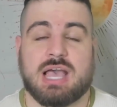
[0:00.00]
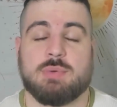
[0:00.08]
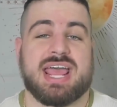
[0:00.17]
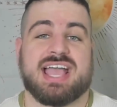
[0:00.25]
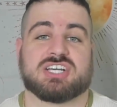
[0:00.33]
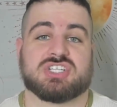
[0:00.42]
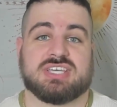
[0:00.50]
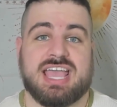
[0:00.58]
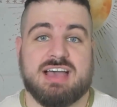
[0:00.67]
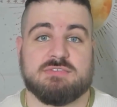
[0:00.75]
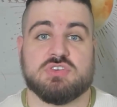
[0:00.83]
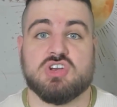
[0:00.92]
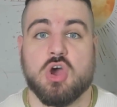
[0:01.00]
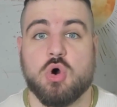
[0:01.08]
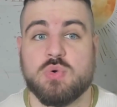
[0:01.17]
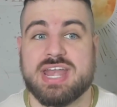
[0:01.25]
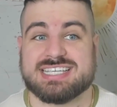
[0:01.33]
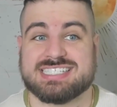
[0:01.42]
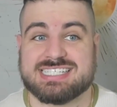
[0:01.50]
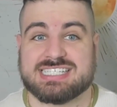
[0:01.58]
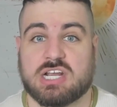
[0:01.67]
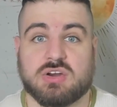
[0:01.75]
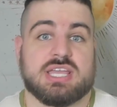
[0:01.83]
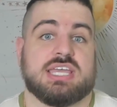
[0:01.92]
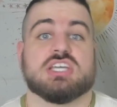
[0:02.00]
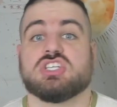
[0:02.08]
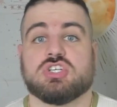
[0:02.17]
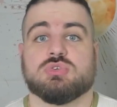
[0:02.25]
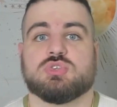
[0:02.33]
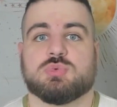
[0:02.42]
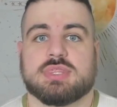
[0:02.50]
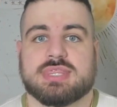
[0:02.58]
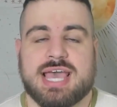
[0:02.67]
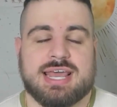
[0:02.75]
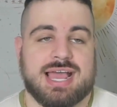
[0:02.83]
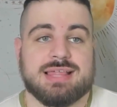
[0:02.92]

I would actually have no necessary issues with that.